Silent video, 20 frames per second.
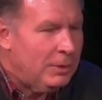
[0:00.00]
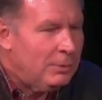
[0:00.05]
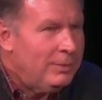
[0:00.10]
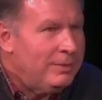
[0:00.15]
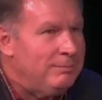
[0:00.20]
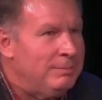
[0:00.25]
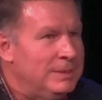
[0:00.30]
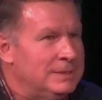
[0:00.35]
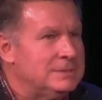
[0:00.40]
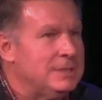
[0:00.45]

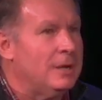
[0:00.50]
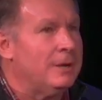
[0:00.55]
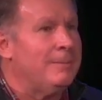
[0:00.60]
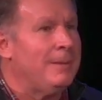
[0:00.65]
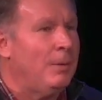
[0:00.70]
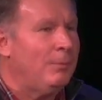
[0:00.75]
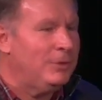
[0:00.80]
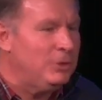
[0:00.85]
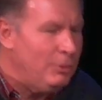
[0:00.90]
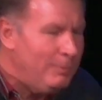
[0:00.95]
We've been talking
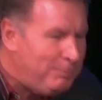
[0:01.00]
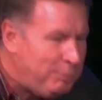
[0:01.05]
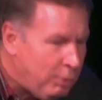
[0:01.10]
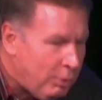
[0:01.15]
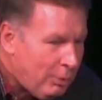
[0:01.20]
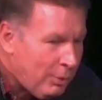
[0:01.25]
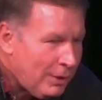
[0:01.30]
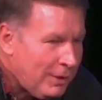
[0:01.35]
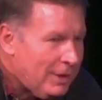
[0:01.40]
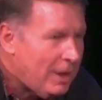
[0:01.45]
about when you
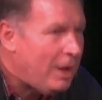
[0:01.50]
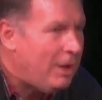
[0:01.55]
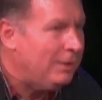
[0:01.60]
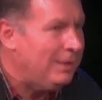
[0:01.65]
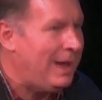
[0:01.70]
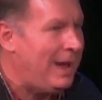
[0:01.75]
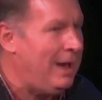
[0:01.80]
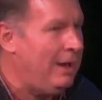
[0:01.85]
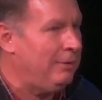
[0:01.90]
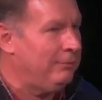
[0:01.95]
pour it all
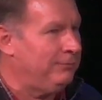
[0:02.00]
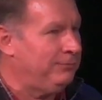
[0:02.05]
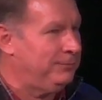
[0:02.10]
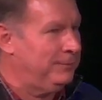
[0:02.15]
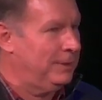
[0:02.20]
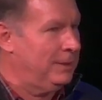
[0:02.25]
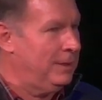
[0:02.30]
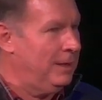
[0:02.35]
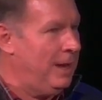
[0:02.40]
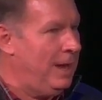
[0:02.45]
out for
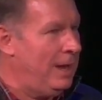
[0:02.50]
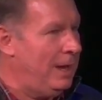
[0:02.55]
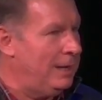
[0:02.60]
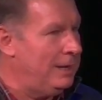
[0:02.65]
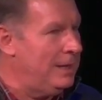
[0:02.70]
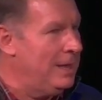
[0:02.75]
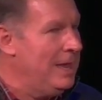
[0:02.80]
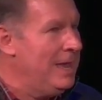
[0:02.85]
God,